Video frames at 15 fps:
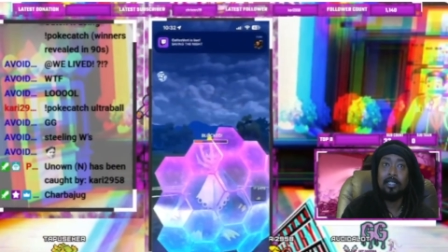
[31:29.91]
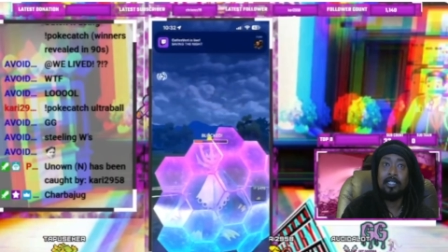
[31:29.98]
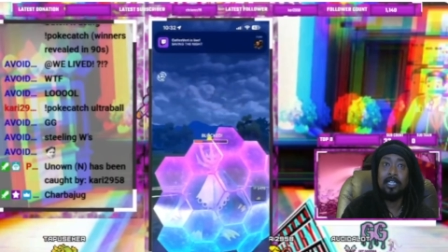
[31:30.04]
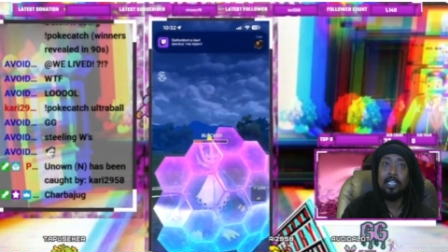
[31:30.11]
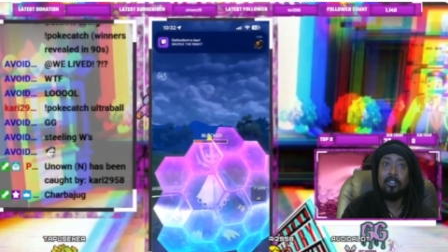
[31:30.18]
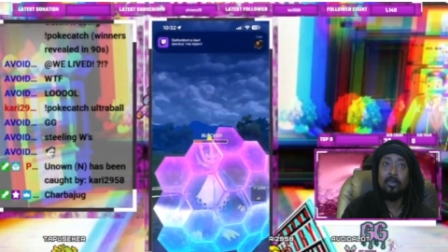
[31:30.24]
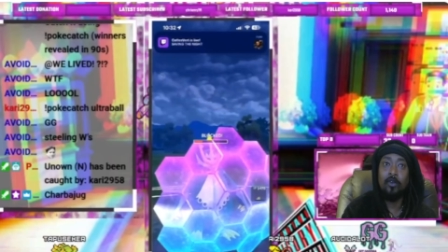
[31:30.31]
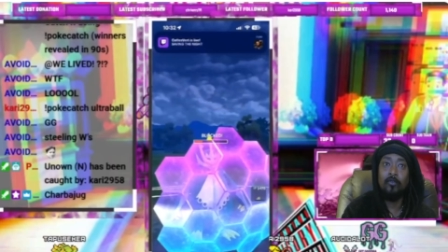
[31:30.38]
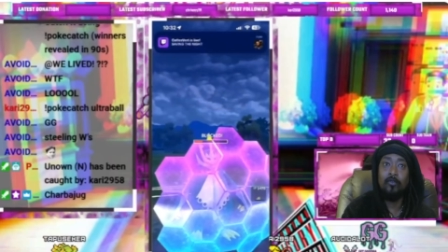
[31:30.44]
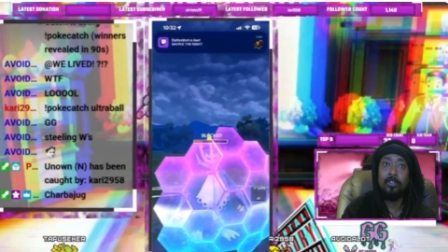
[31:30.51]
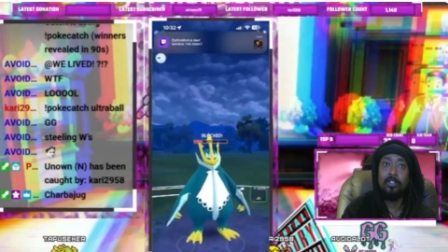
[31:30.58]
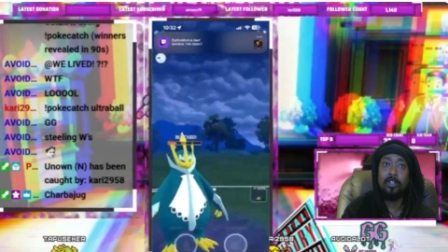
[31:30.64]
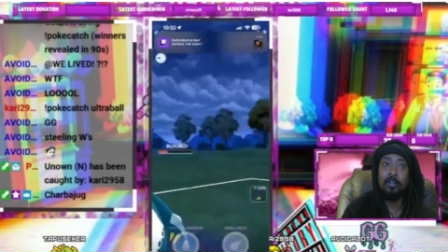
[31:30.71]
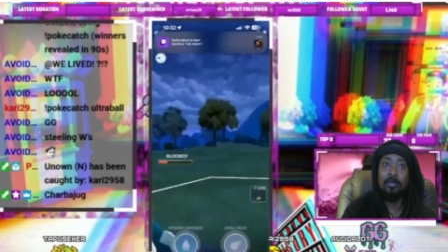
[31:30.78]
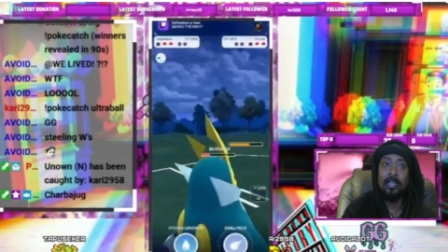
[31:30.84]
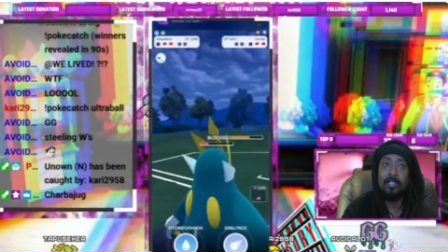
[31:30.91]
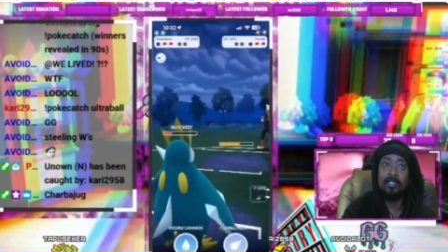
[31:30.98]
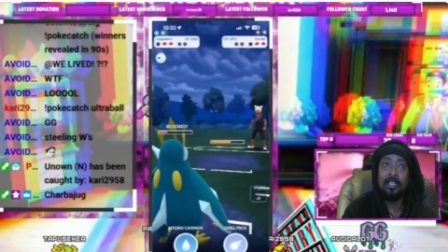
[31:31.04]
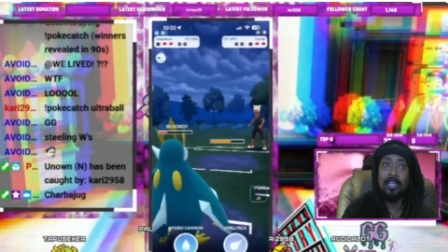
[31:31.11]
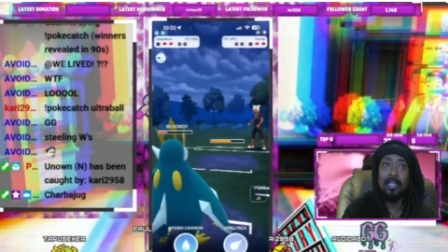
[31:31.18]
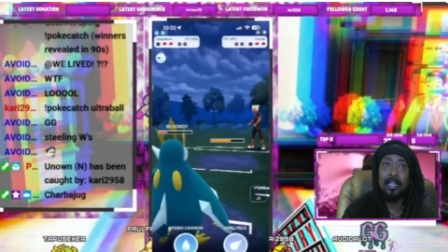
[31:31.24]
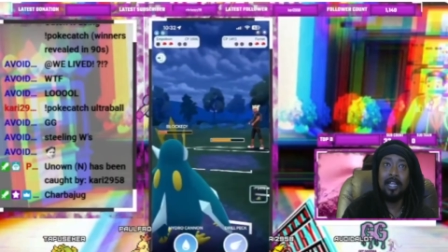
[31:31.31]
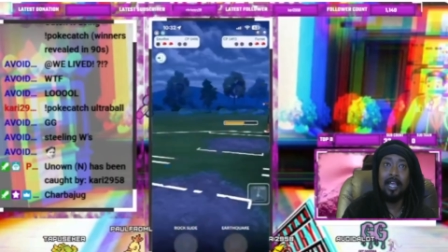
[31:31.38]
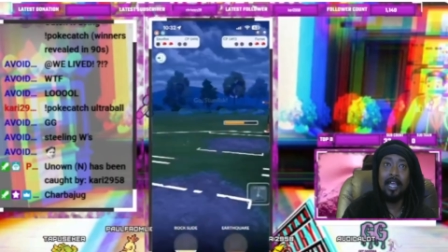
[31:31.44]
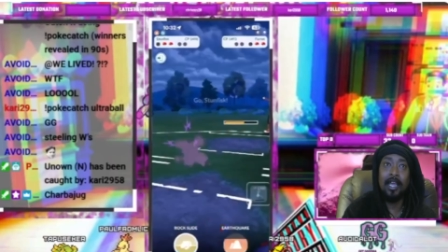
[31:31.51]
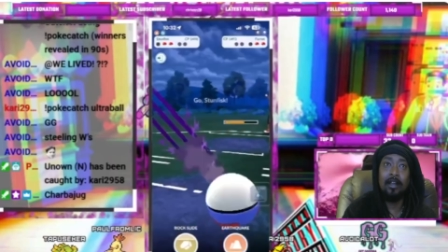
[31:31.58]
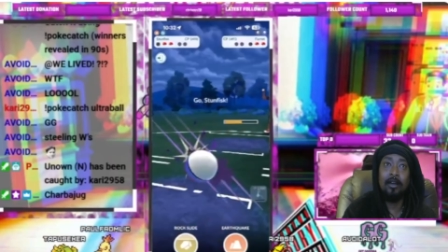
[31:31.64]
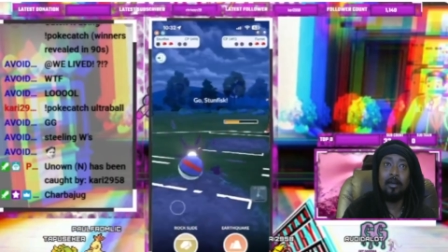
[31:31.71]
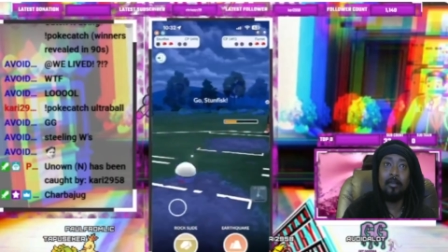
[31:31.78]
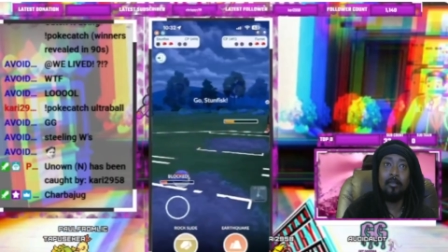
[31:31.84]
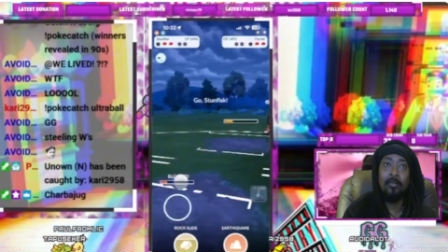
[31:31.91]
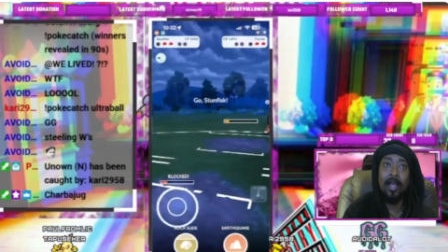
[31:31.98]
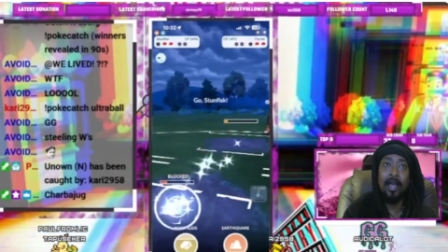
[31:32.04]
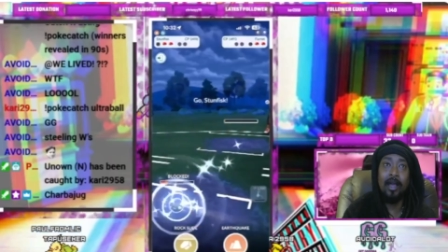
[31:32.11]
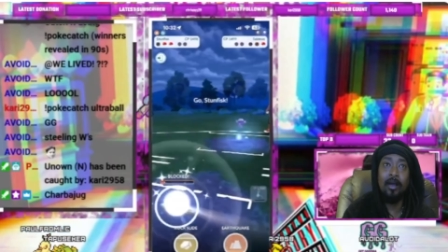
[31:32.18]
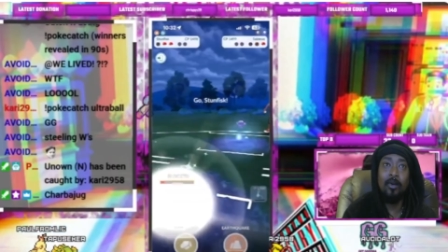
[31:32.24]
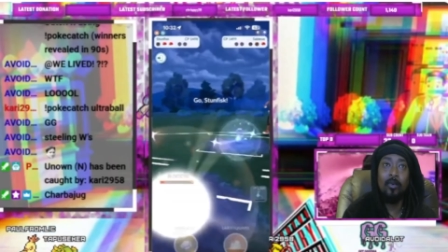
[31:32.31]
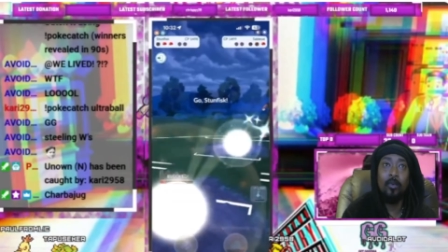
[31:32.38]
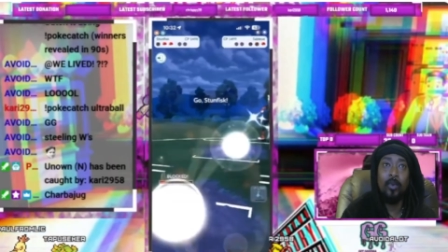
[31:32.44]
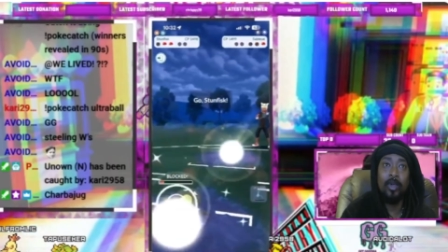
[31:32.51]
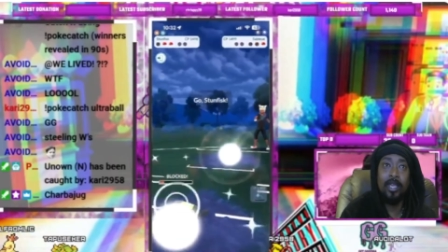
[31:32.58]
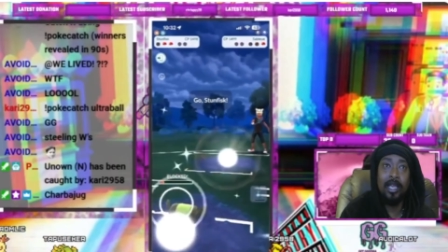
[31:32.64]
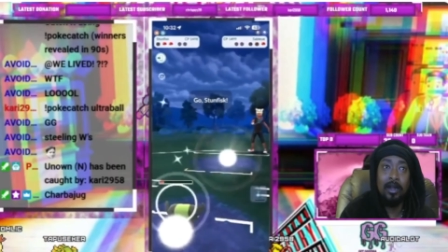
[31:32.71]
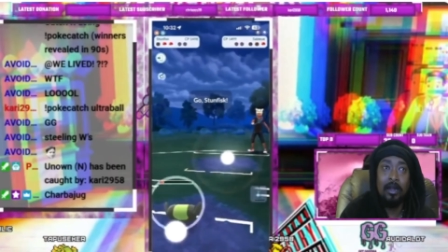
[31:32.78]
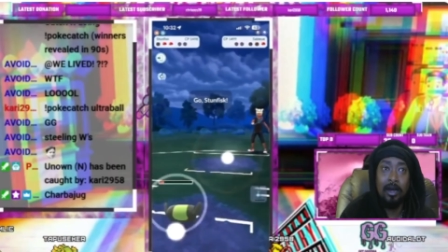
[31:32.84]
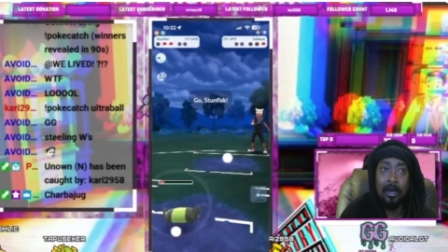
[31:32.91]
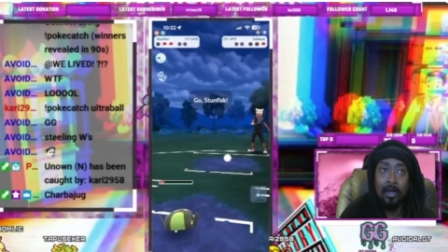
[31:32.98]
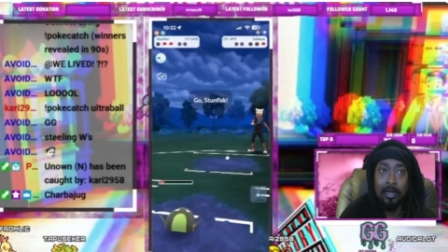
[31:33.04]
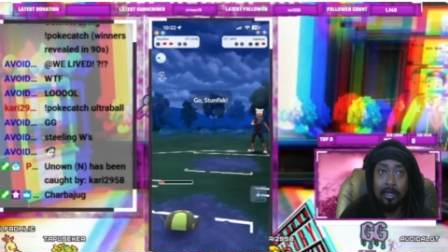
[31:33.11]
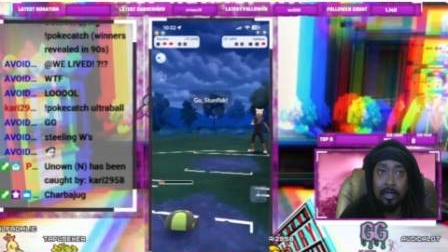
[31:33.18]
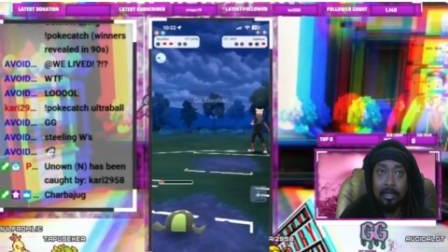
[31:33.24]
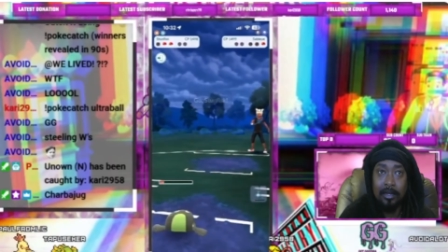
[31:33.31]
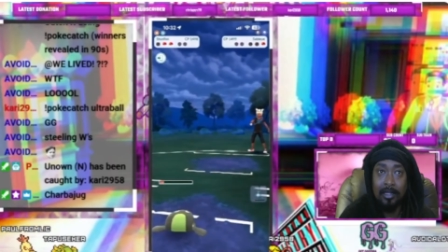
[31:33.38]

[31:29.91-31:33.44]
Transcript: They do go for Trailblaze again, and now we can